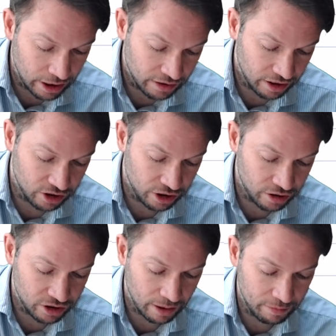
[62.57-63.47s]
So 2
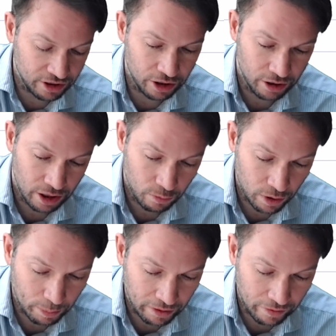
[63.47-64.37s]
times 2 would
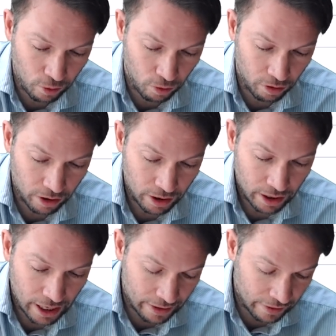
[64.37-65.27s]
be 4.
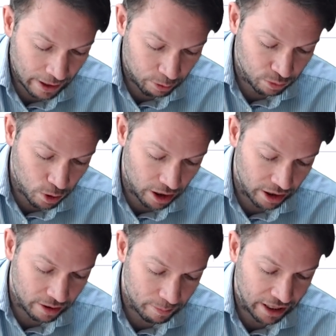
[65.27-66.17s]
And then that would
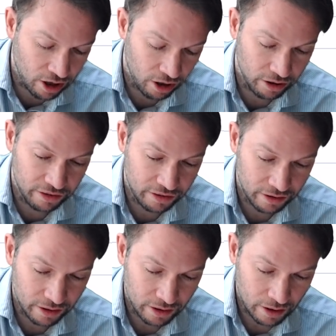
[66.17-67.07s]
work because
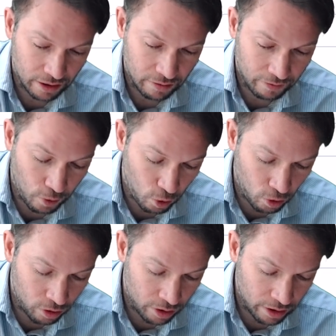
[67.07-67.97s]

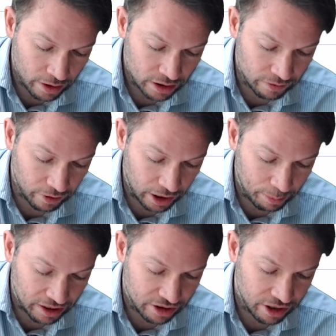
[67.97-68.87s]
4 divided
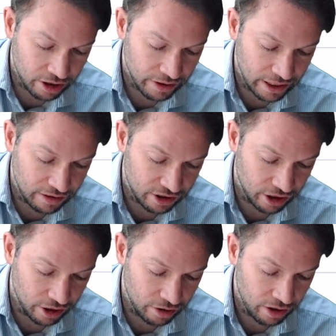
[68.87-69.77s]
by 2 is
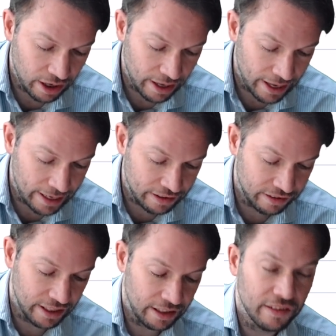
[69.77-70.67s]
2, add
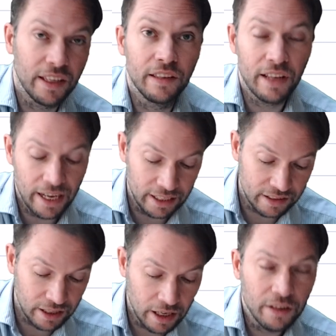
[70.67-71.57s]
6 is 8.
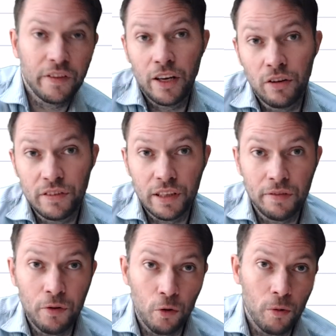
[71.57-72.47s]
So the answer is
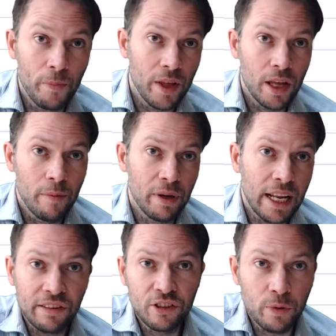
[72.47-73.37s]
4. But
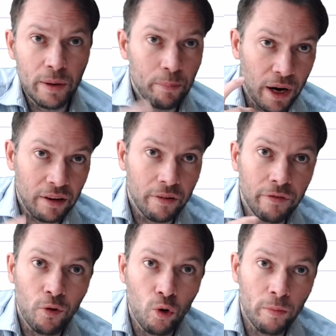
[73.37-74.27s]
let's do it by
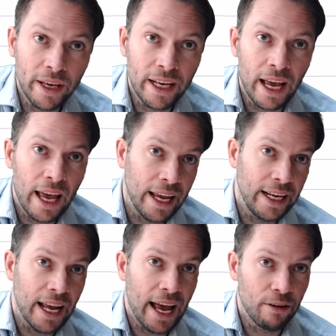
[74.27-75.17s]
forming
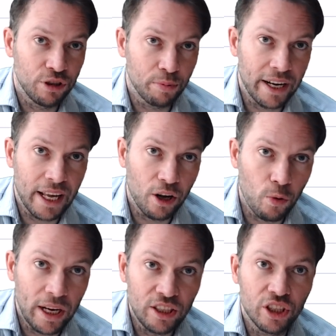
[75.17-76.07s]
an algebraic
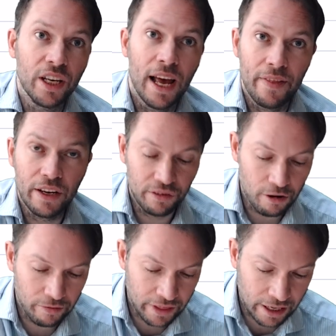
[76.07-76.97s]
equation and then
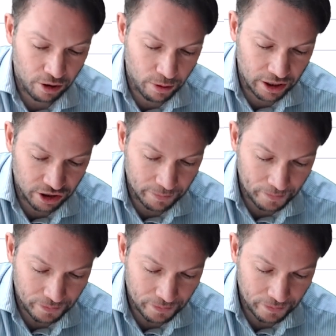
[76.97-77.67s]
solving that equation.